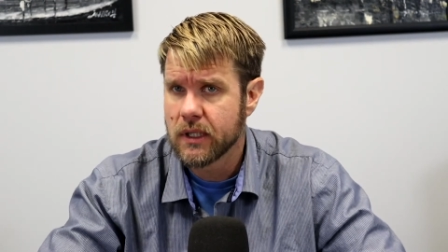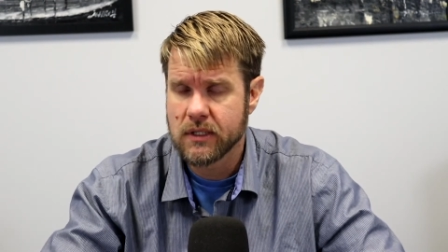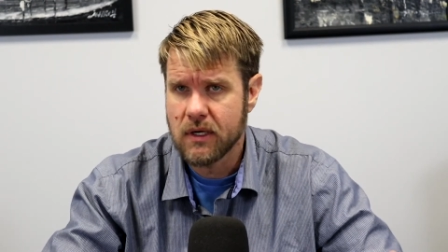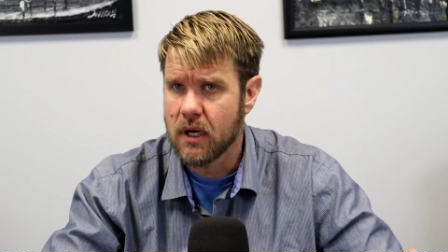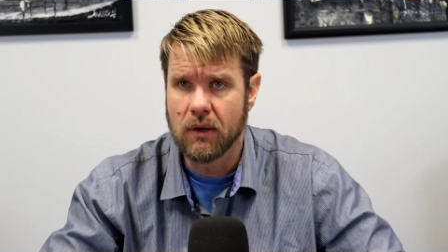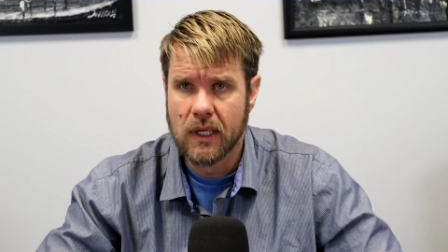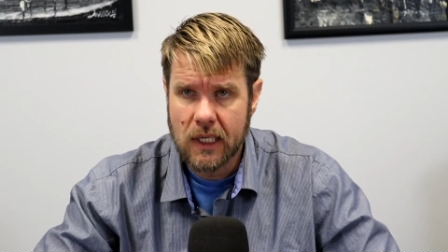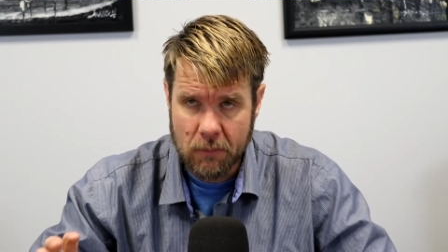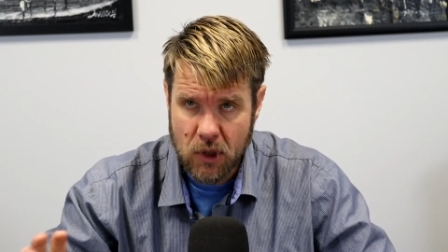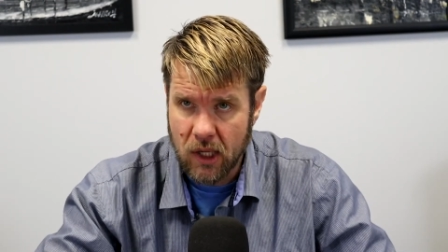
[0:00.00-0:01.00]
No,
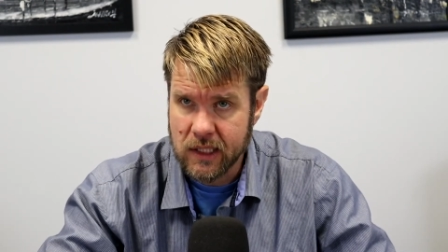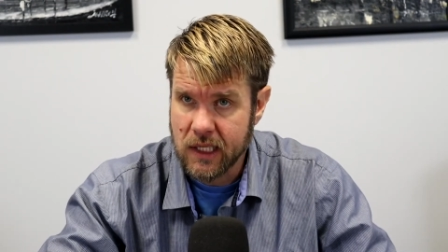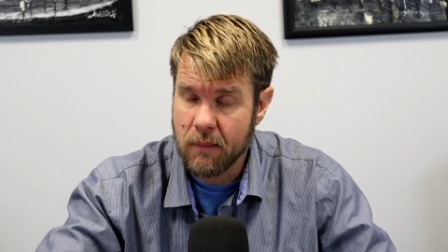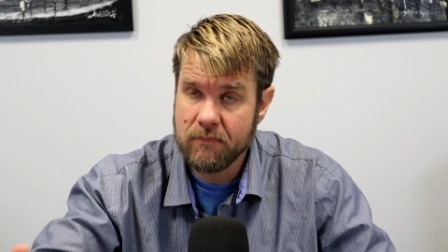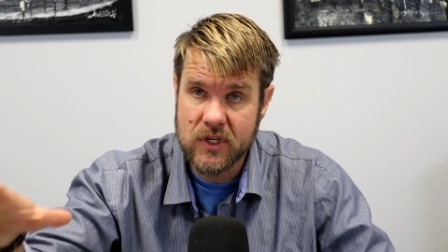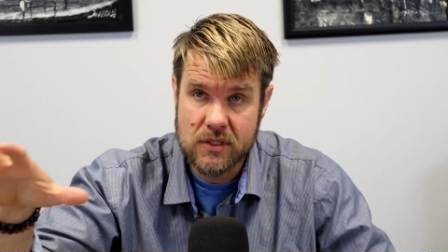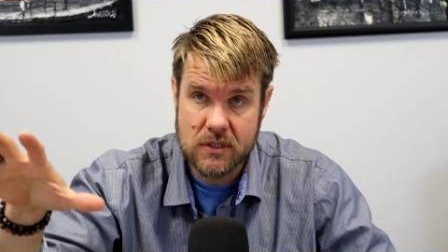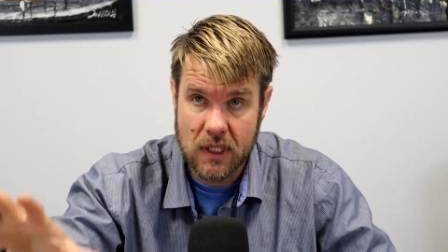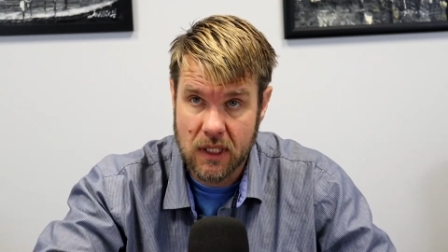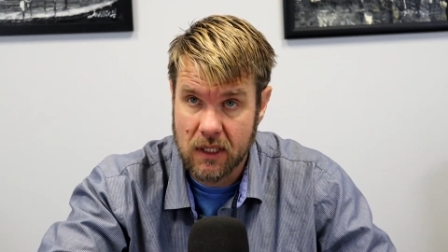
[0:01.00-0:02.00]
I'm calling them. This
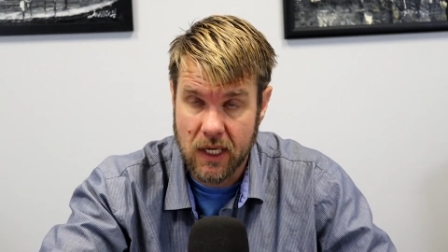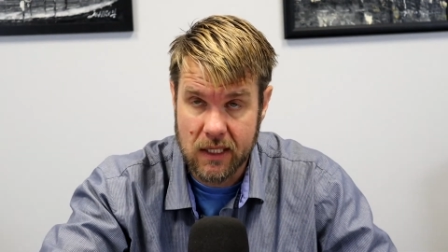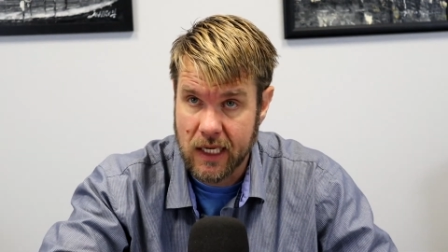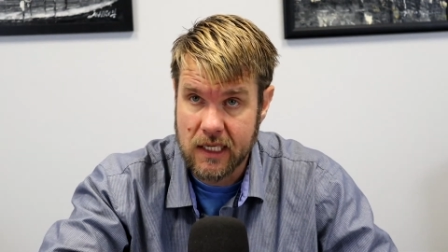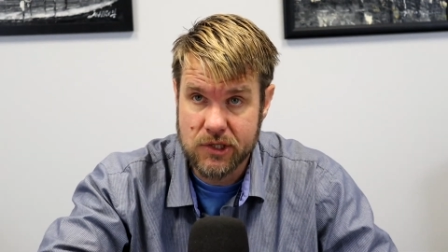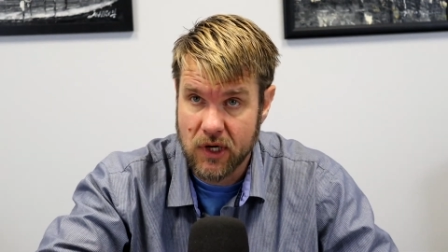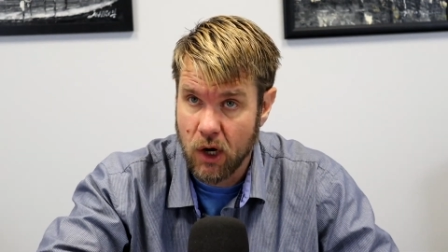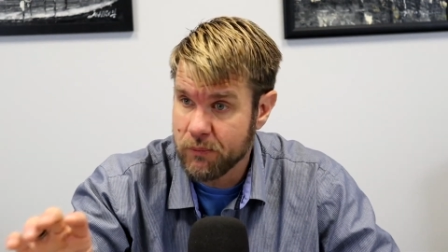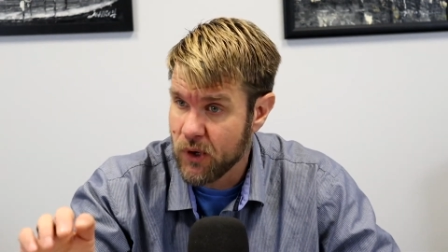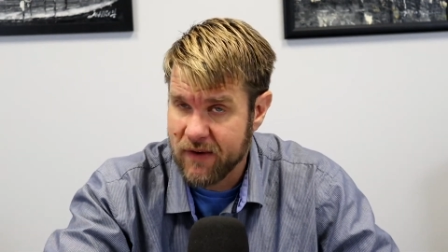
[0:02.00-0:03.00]
is I need your
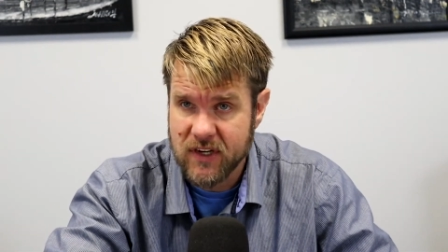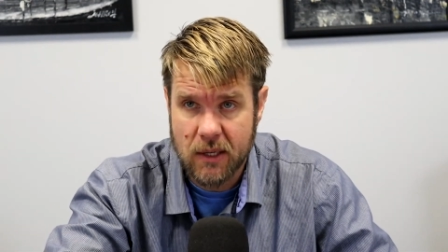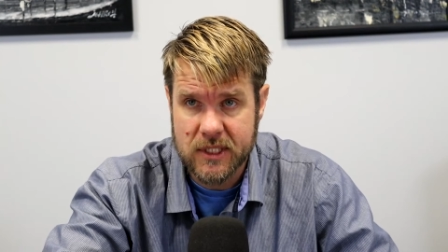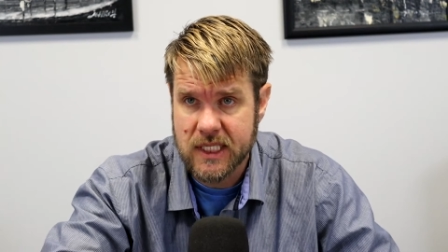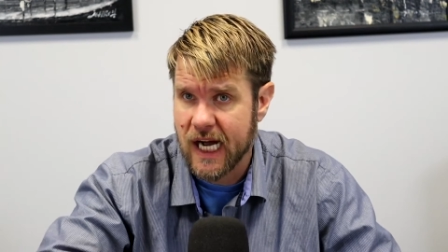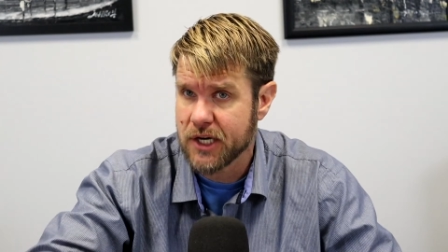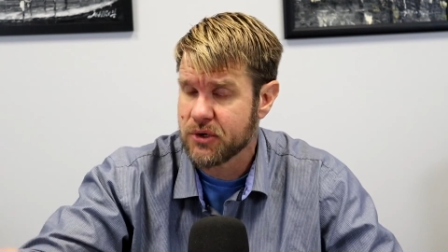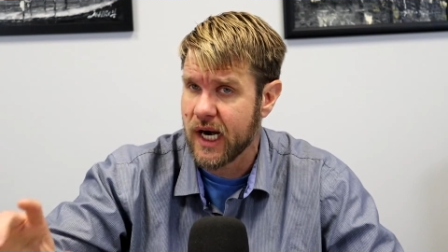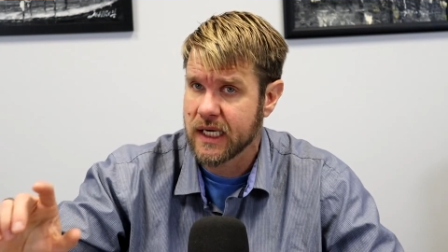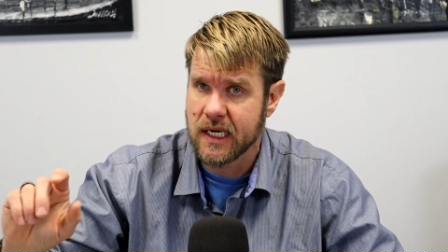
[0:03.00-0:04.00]
help drafting up this
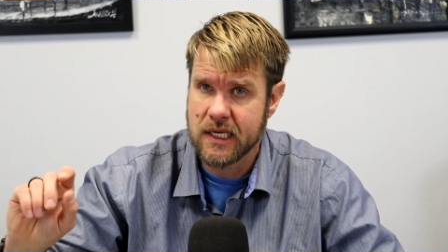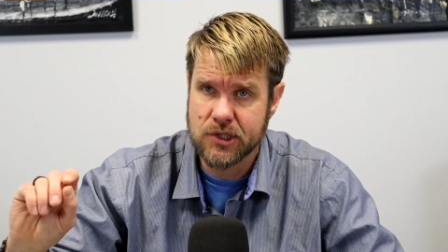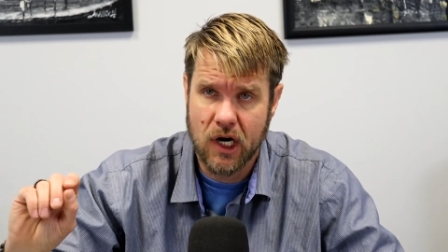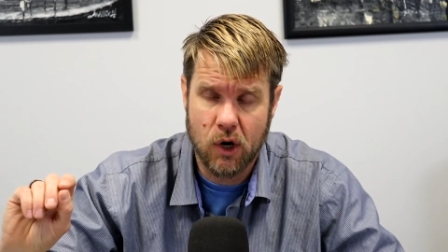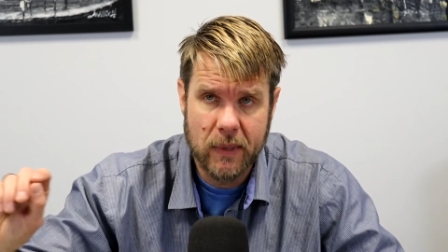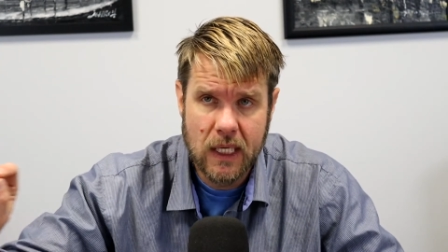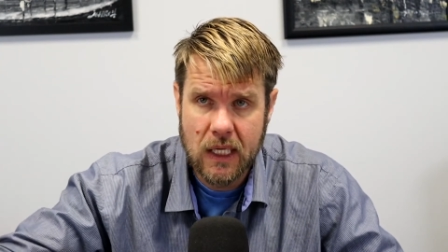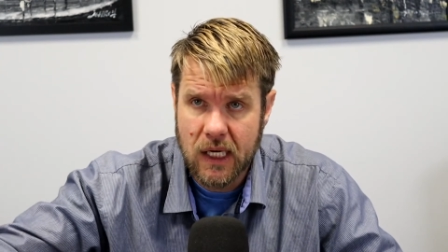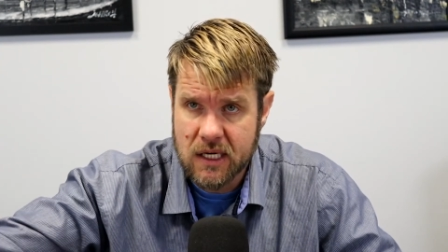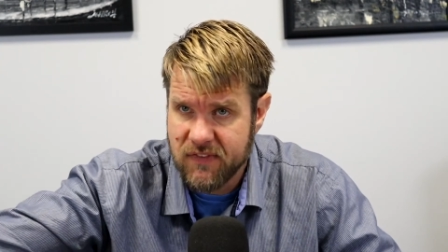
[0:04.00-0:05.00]
contract. I need your help
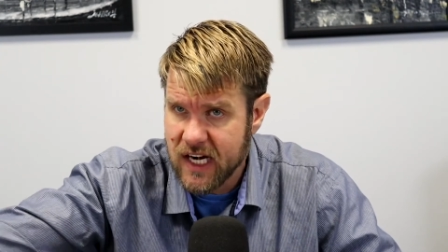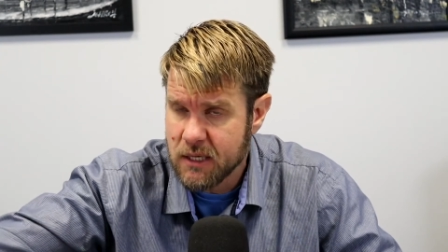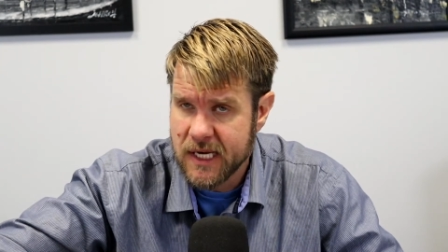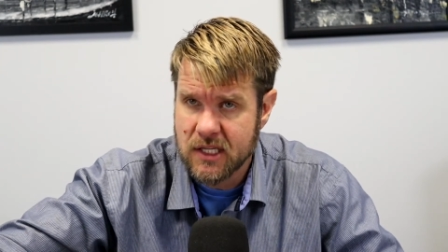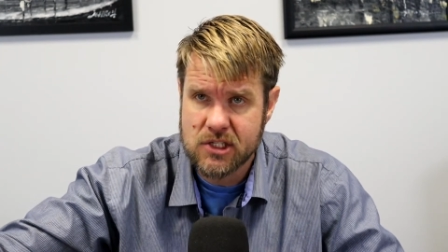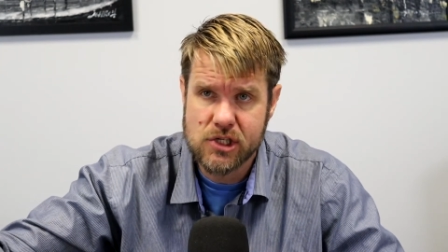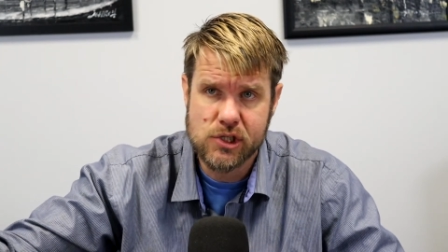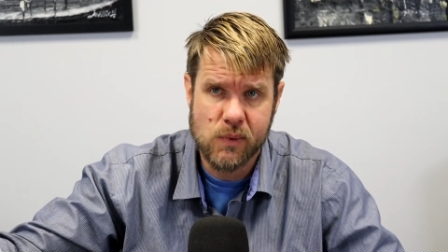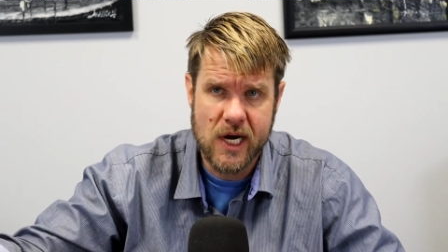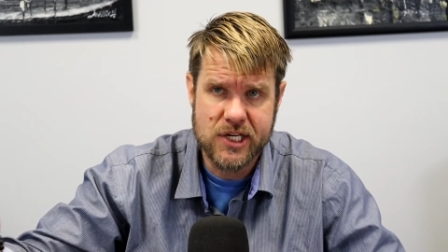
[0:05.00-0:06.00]
defending me in this
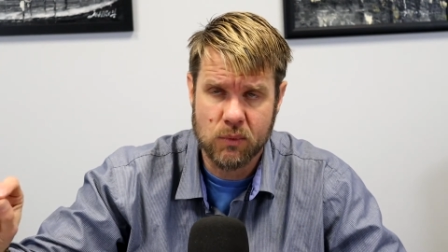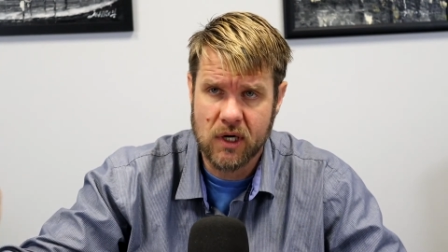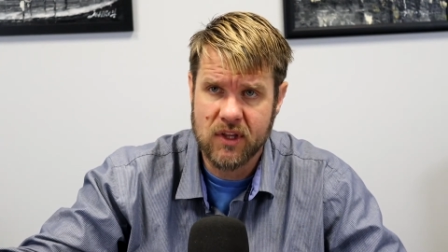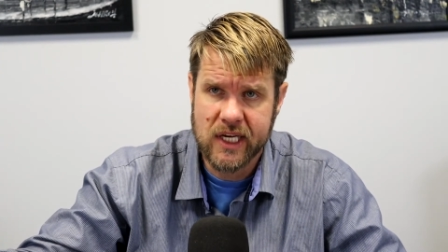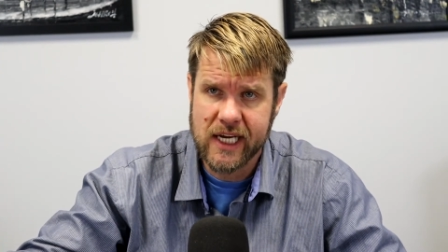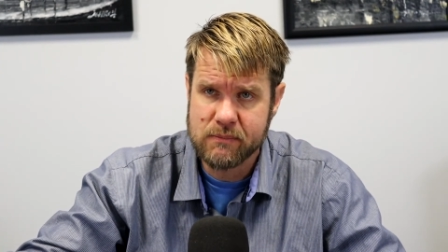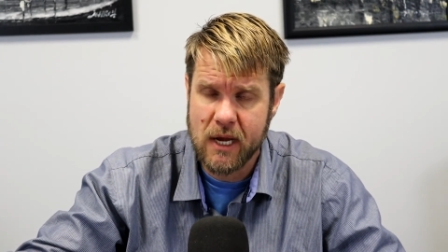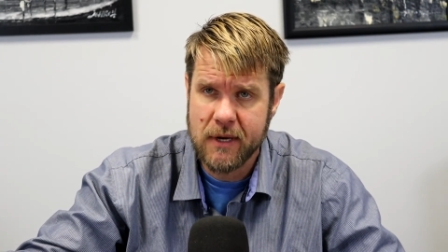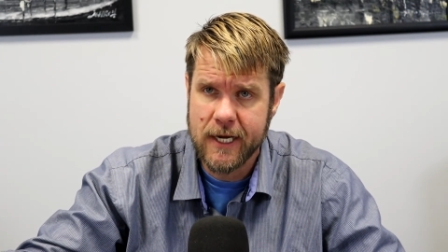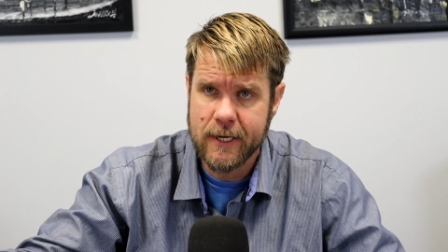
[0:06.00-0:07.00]
situation, whatever the case
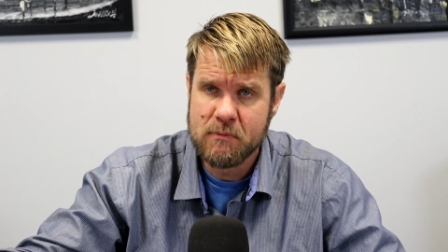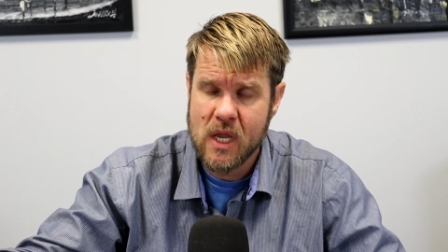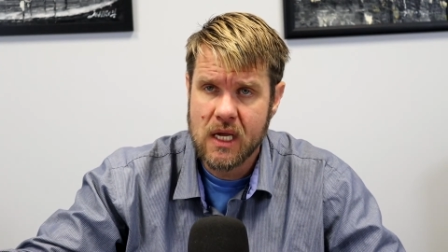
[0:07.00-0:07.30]
may be.